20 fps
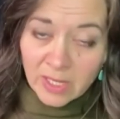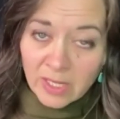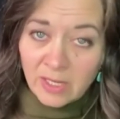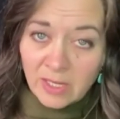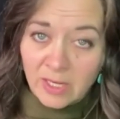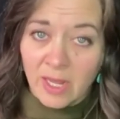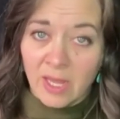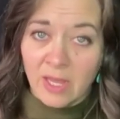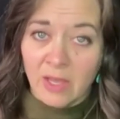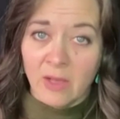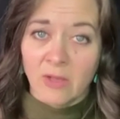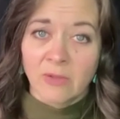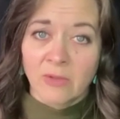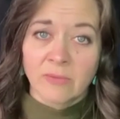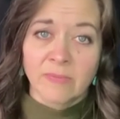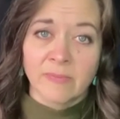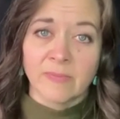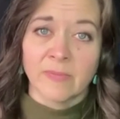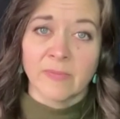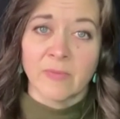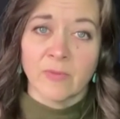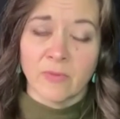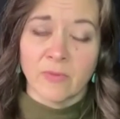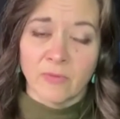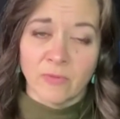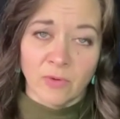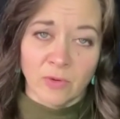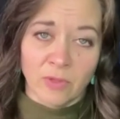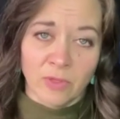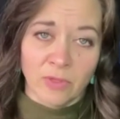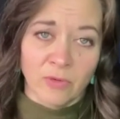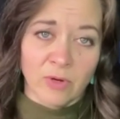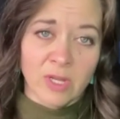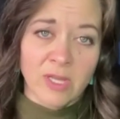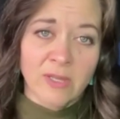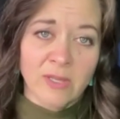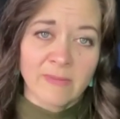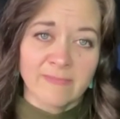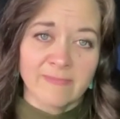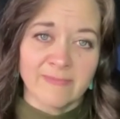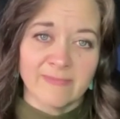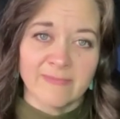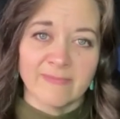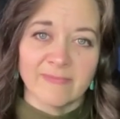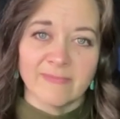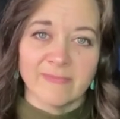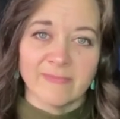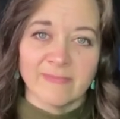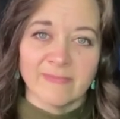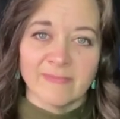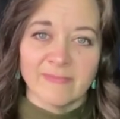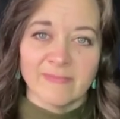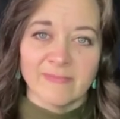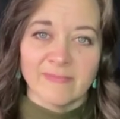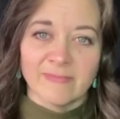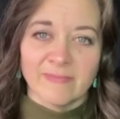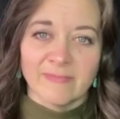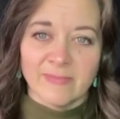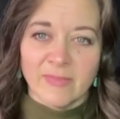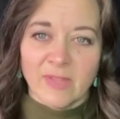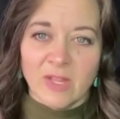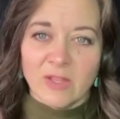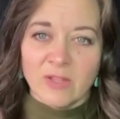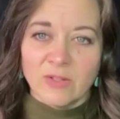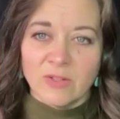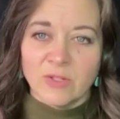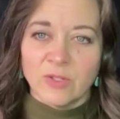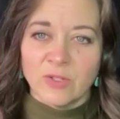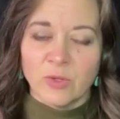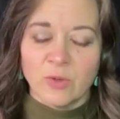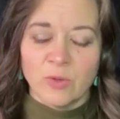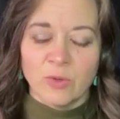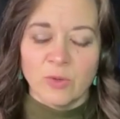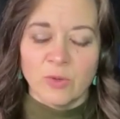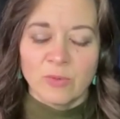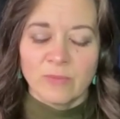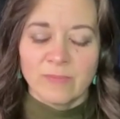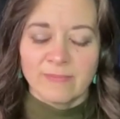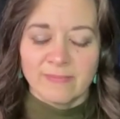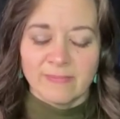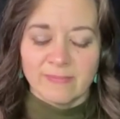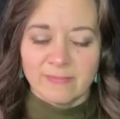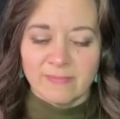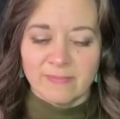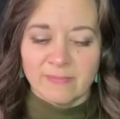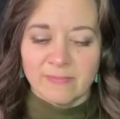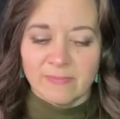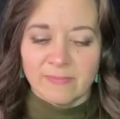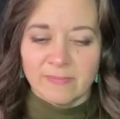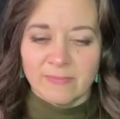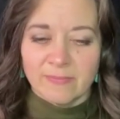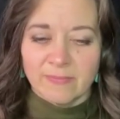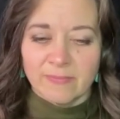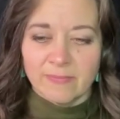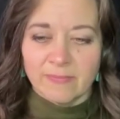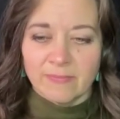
So we're going to inhale for 3, 2,